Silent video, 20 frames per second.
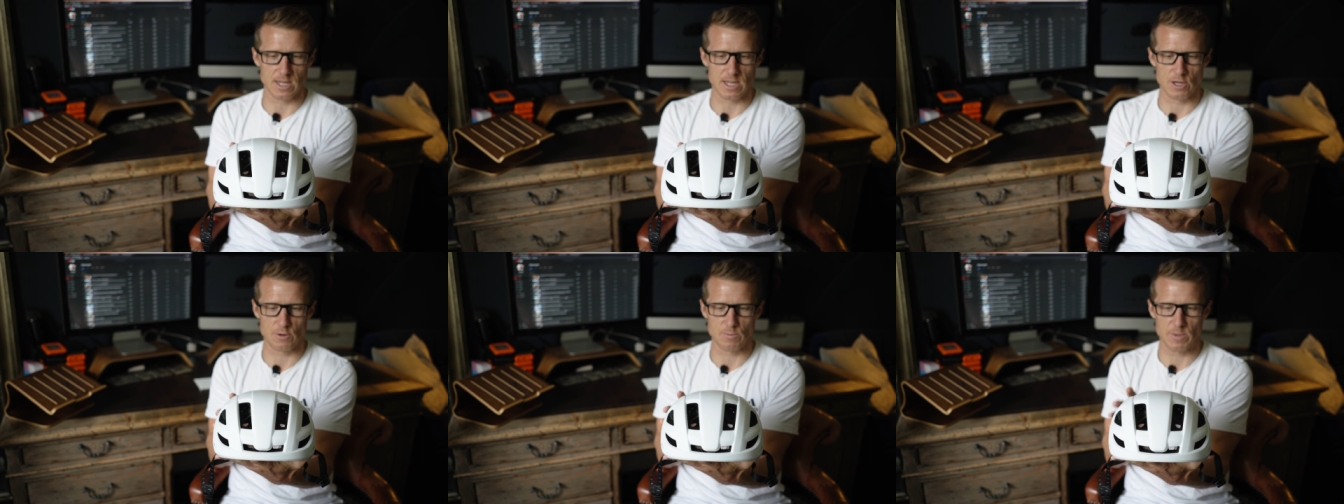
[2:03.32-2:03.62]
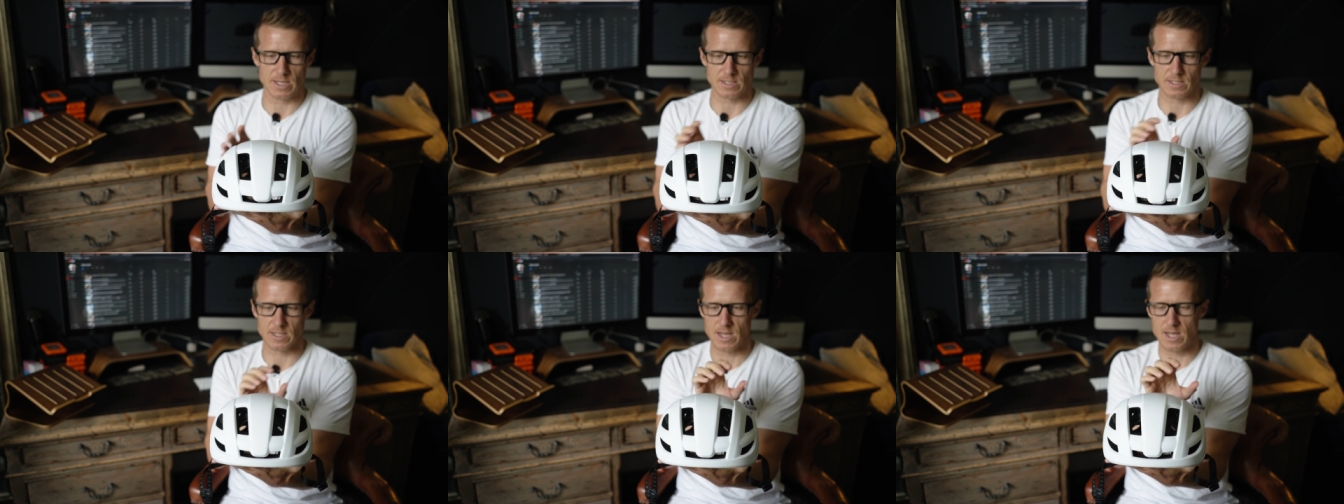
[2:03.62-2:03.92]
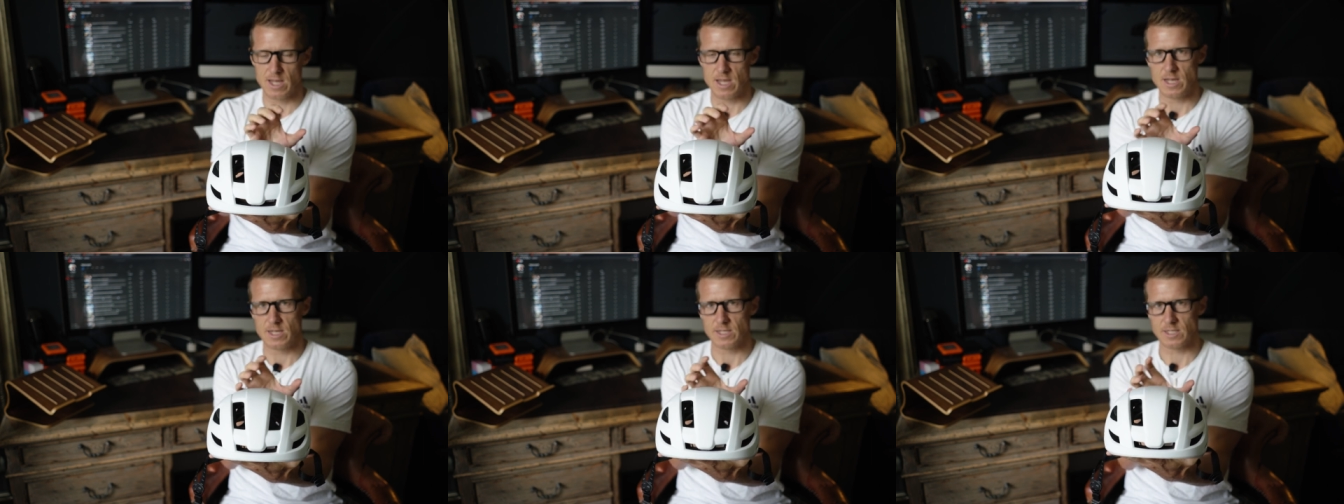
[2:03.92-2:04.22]
helmets,
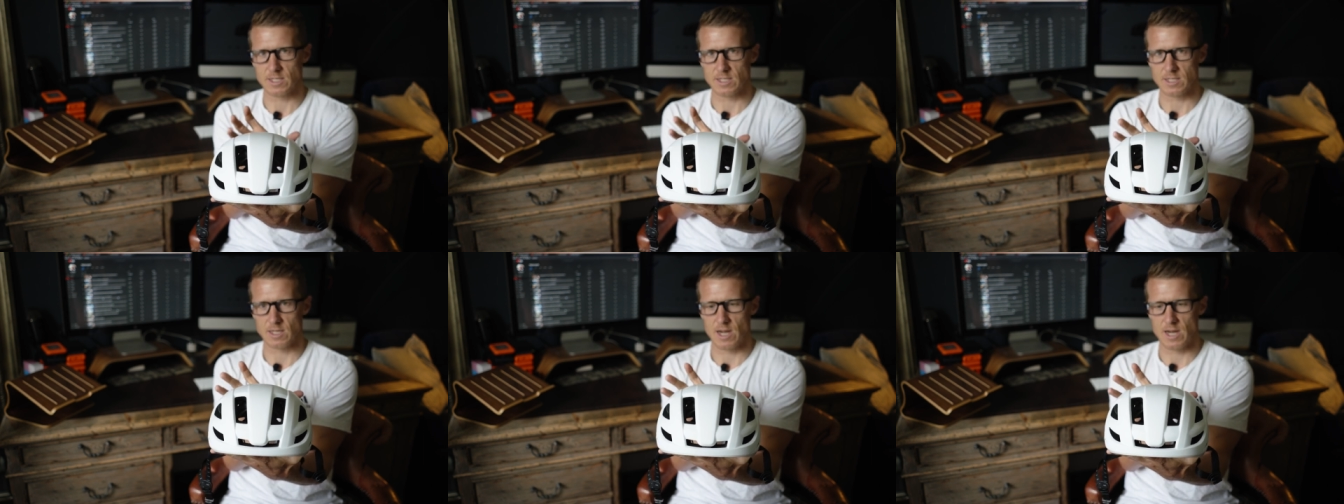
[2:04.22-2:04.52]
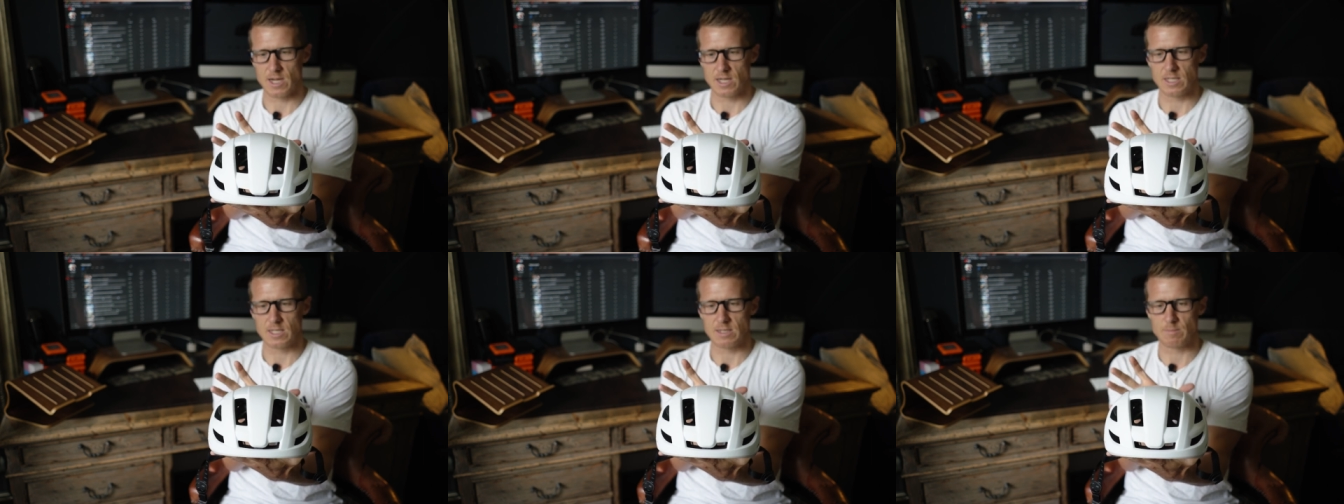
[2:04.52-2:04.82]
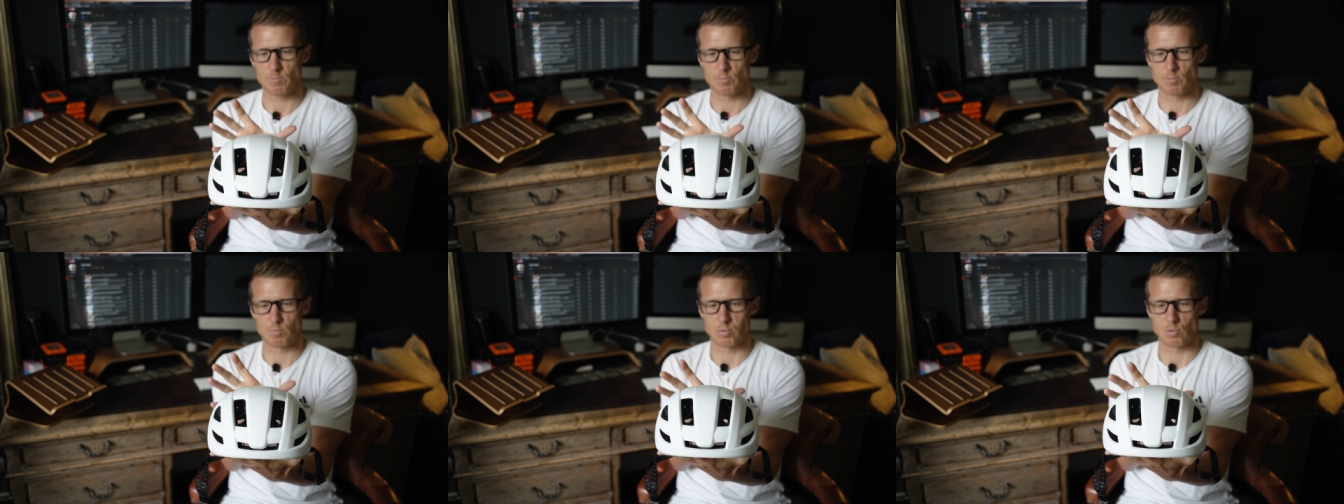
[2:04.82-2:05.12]

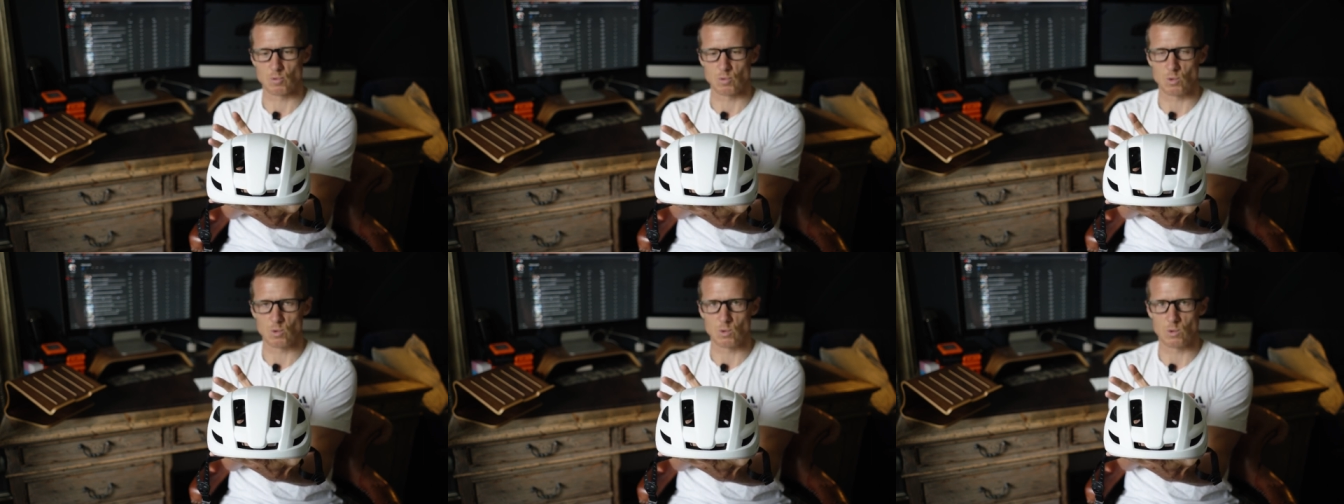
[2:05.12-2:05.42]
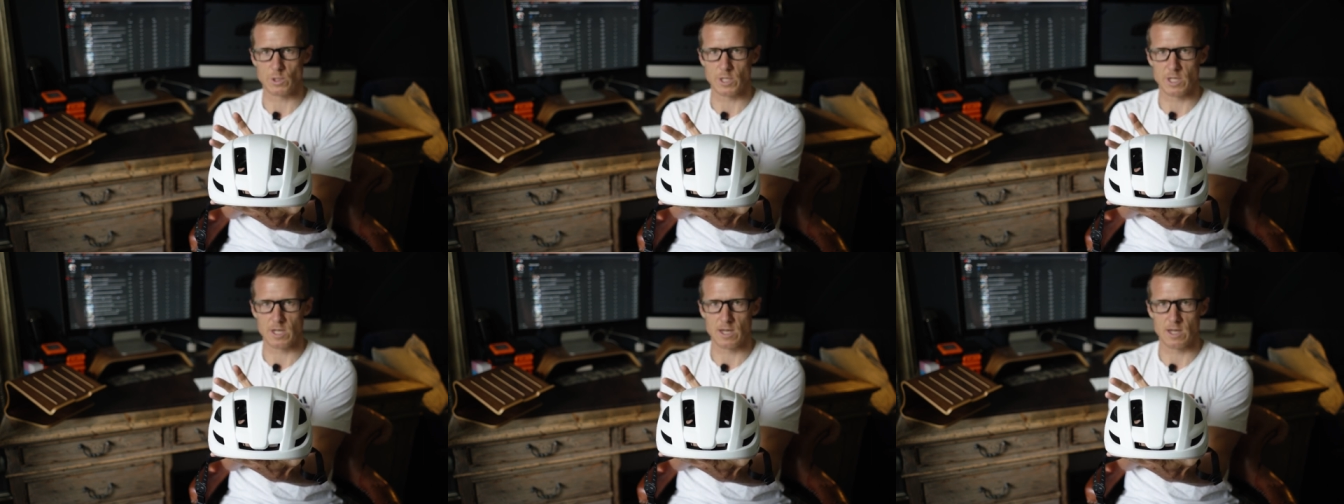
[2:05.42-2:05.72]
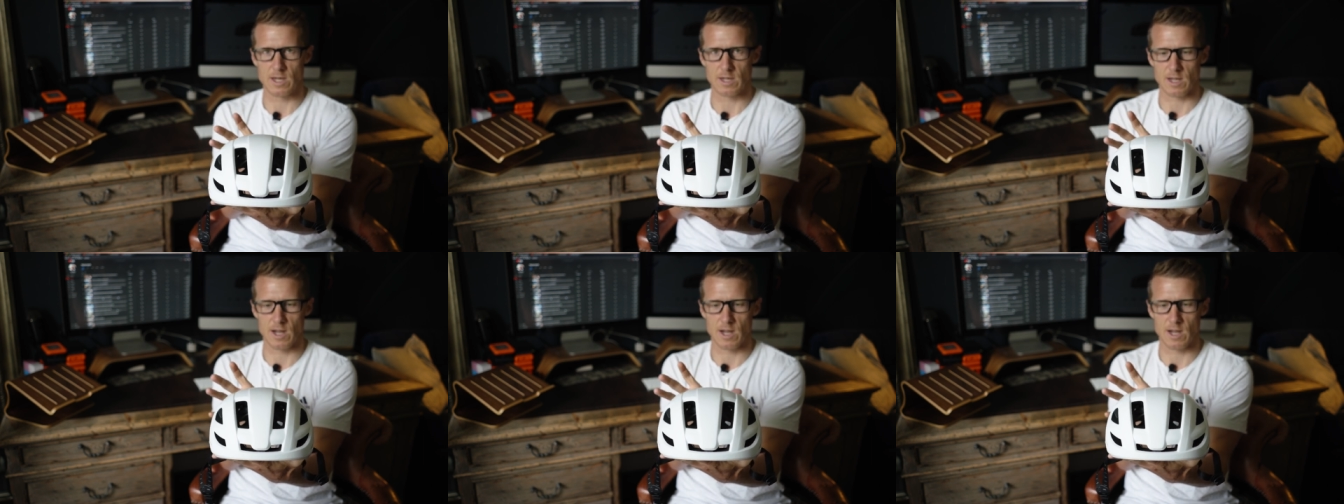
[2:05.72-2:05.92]
slightly broader,